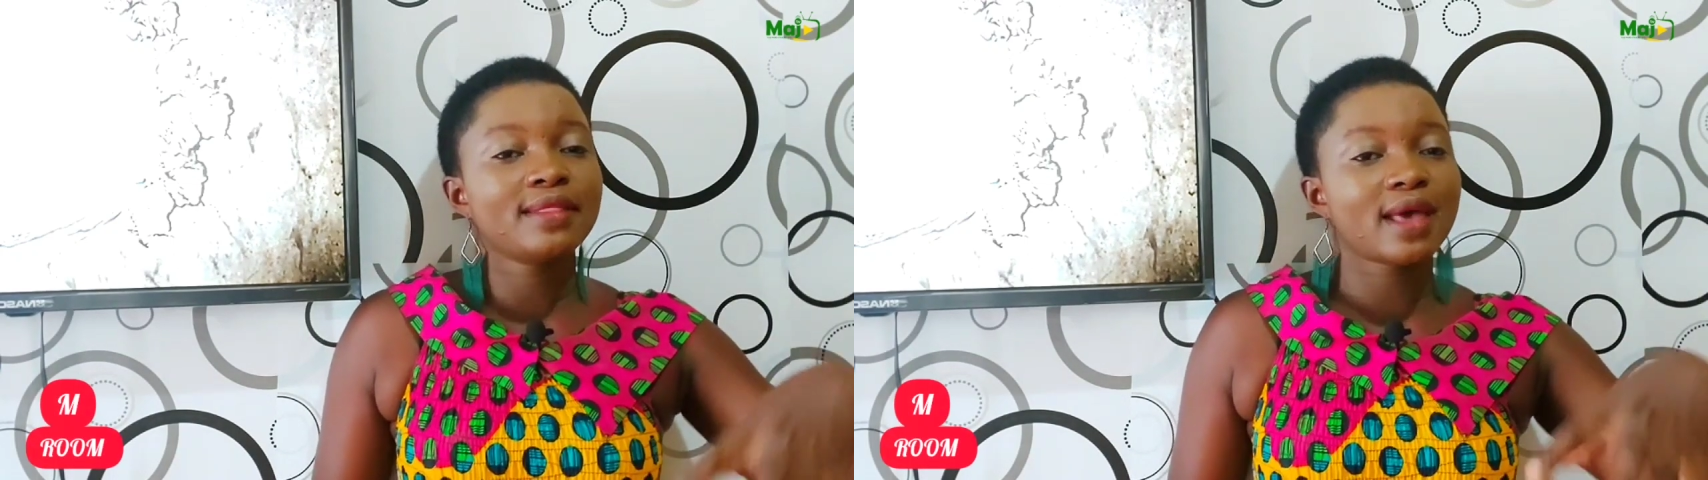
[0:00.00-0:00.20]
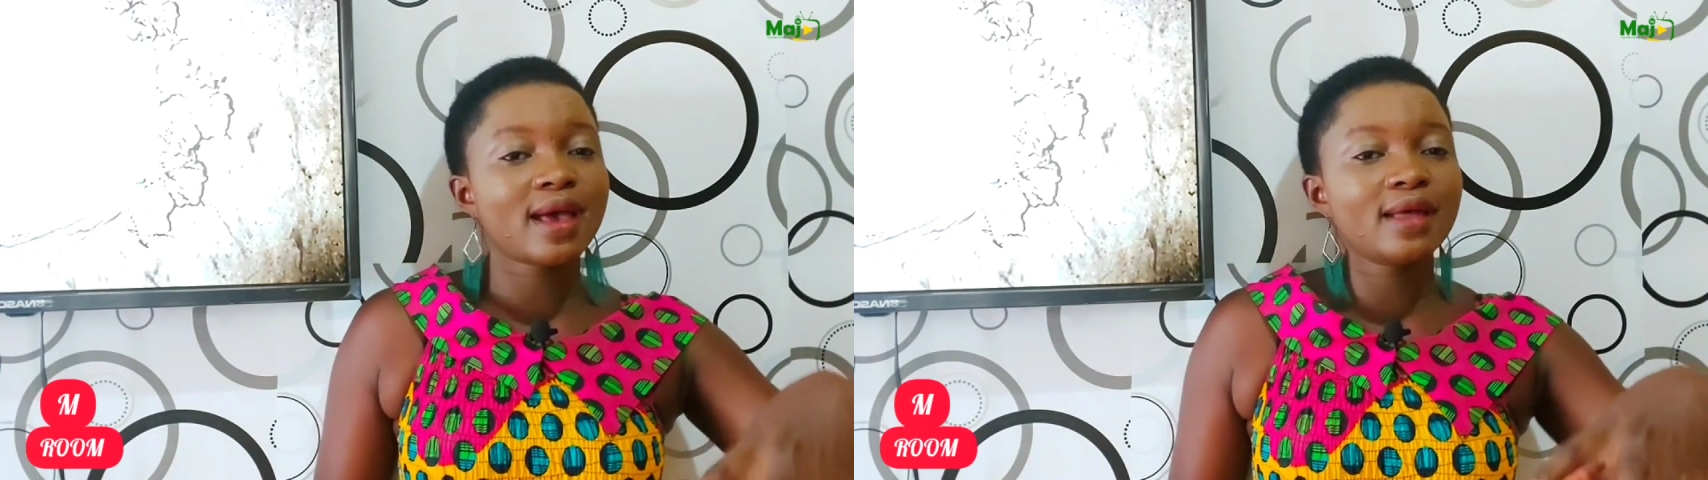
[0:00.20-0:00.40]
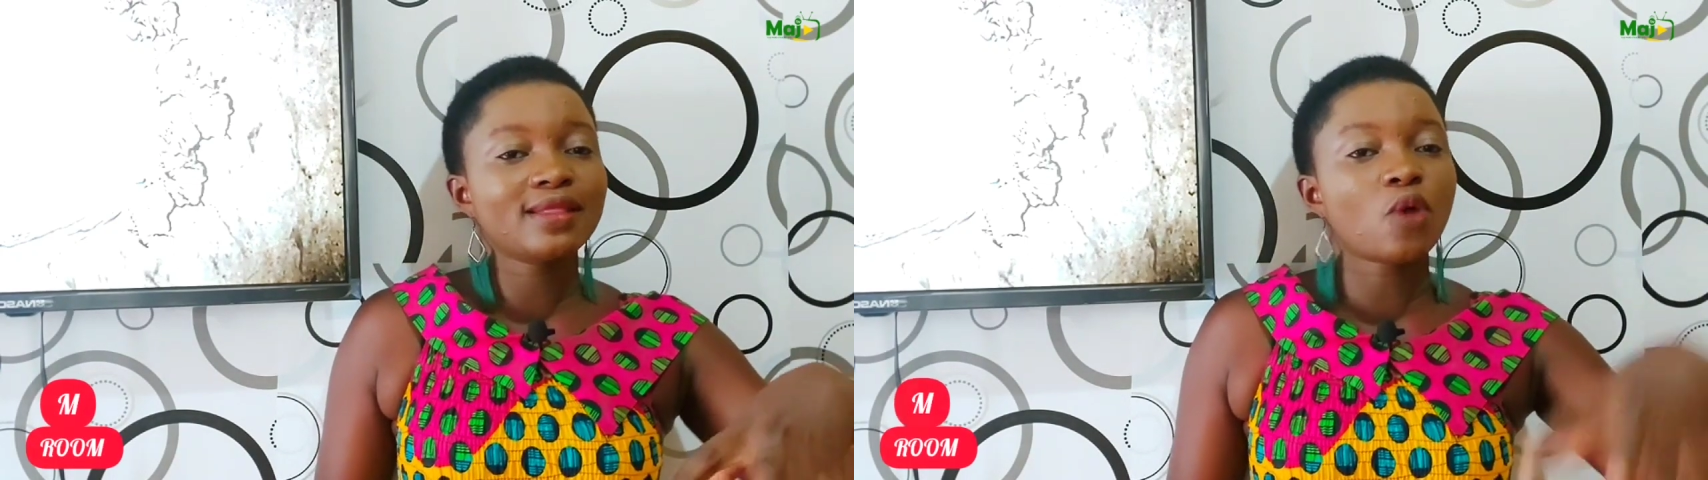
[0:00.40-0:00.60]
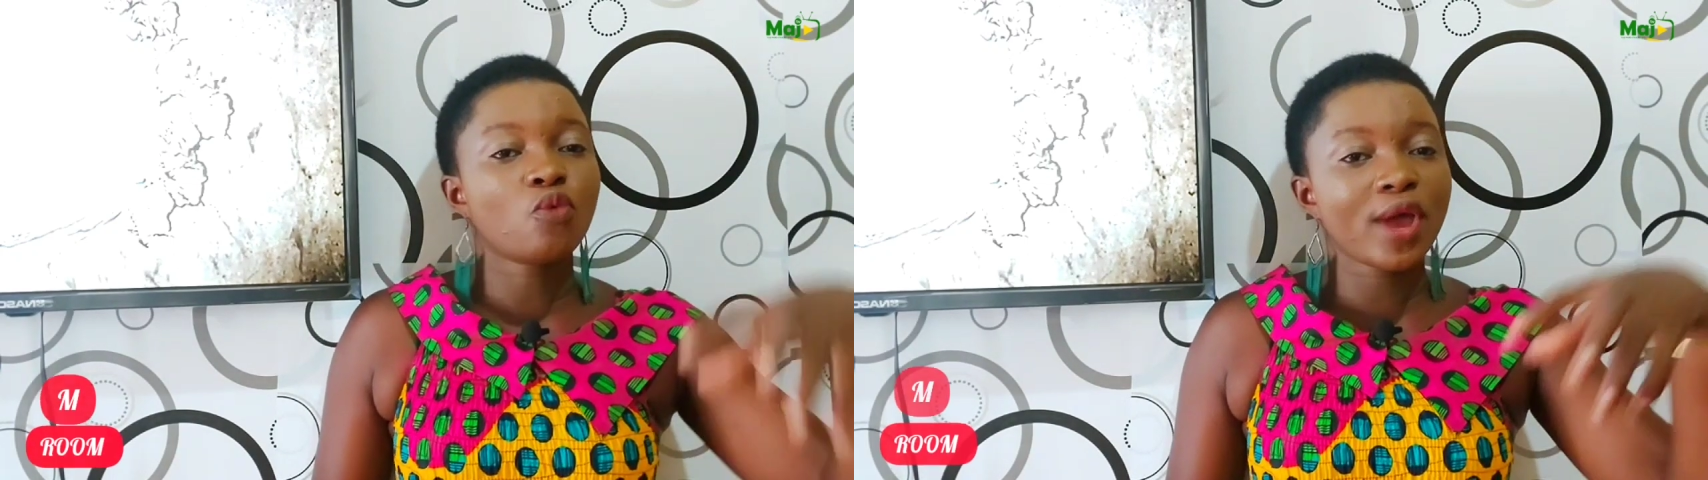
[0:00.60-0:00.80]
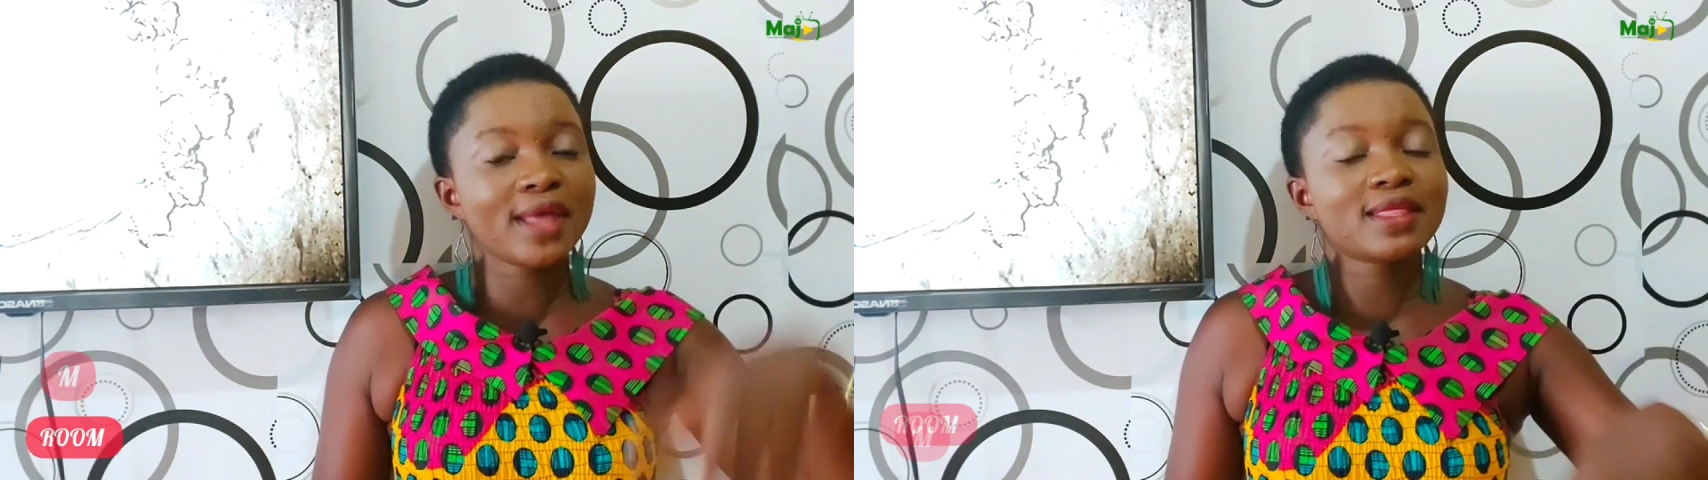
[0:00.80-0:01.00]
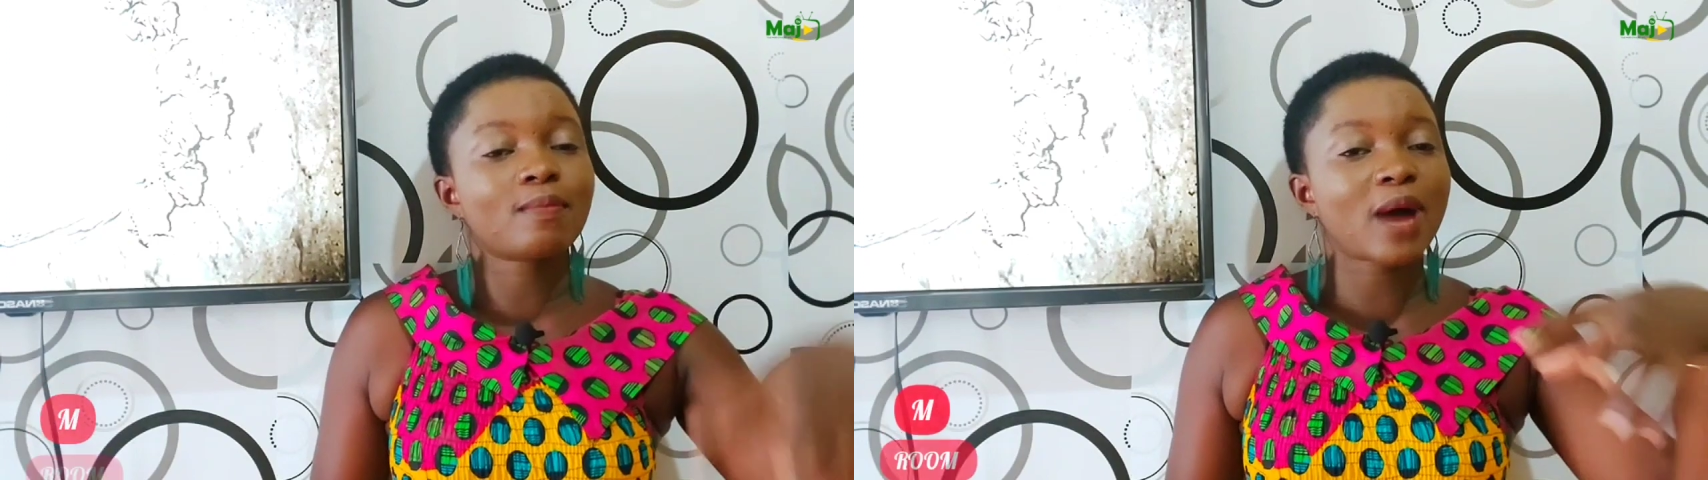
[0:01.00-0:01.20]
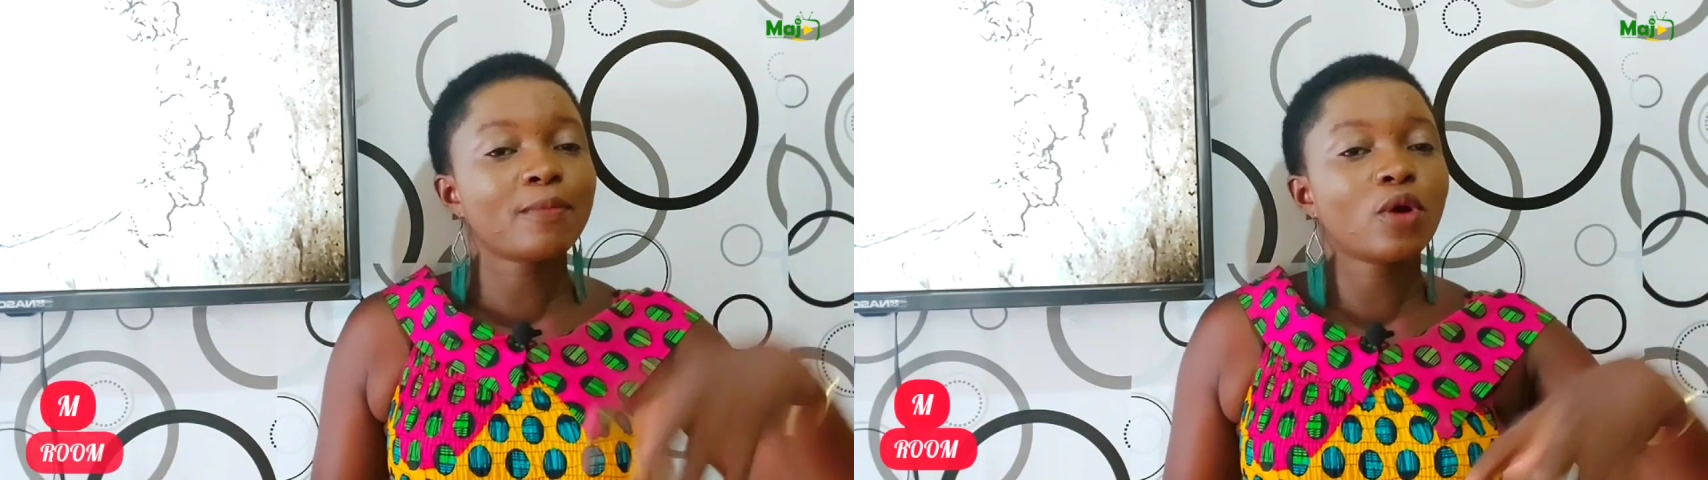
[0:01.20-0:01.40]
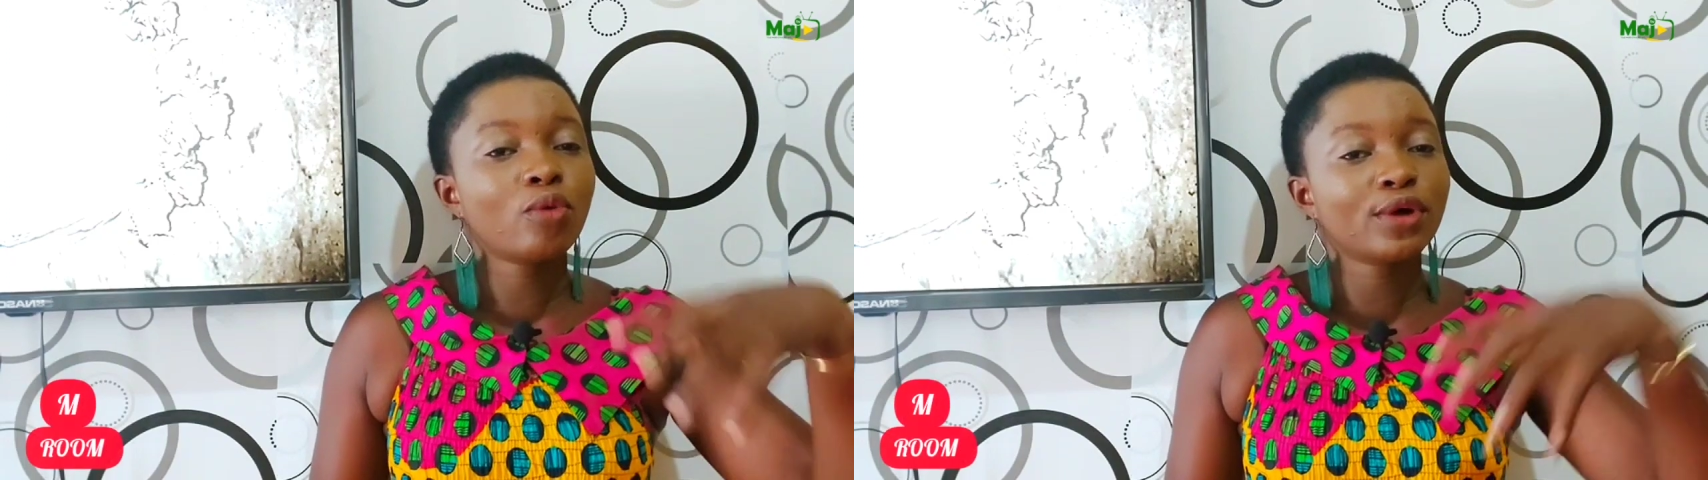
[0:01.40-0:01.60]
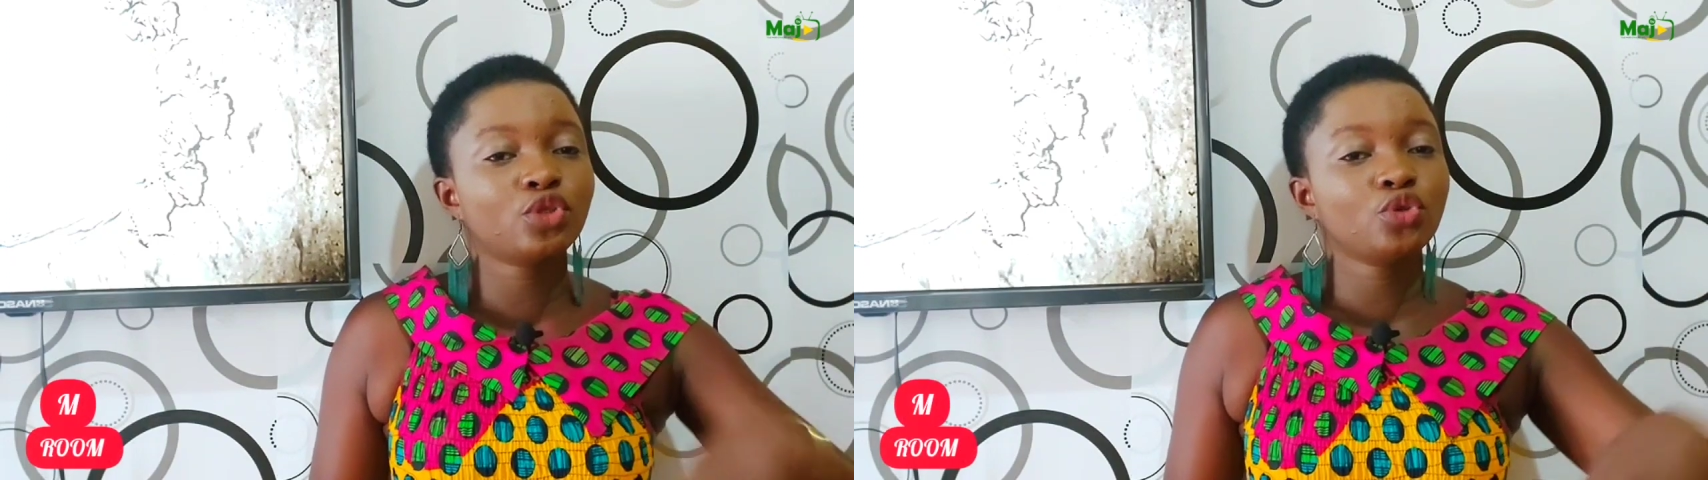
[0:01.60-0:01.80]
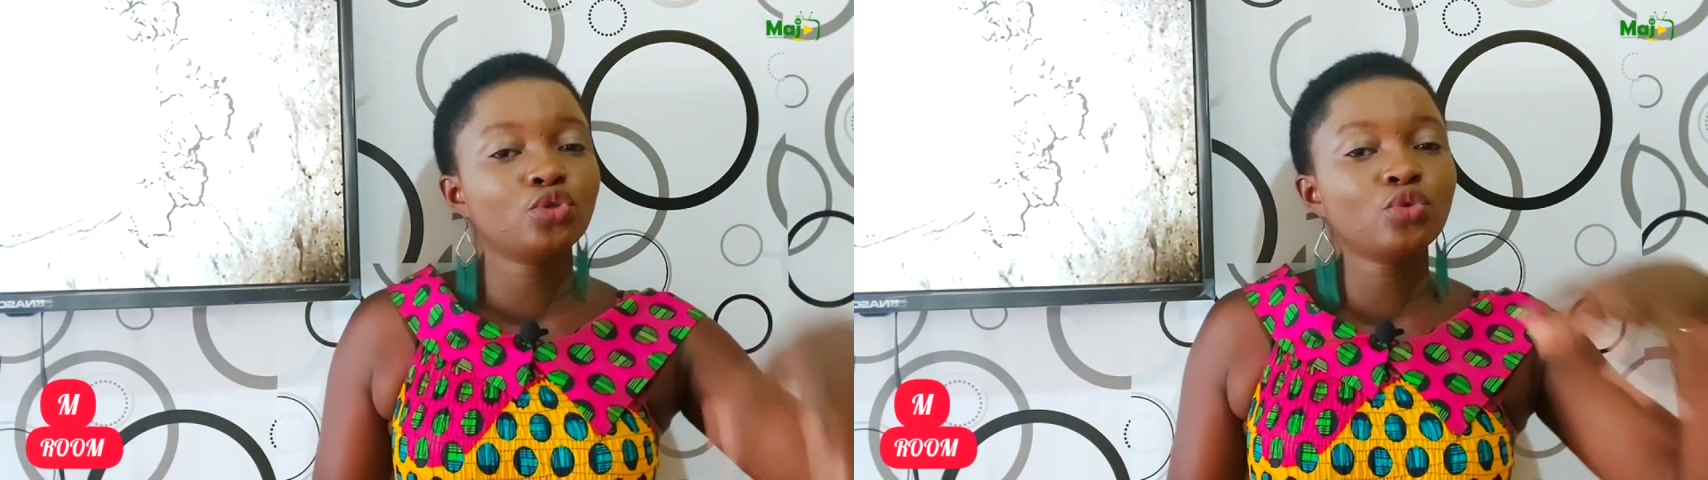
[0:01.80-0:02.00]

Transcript: the, the way the Bible wants you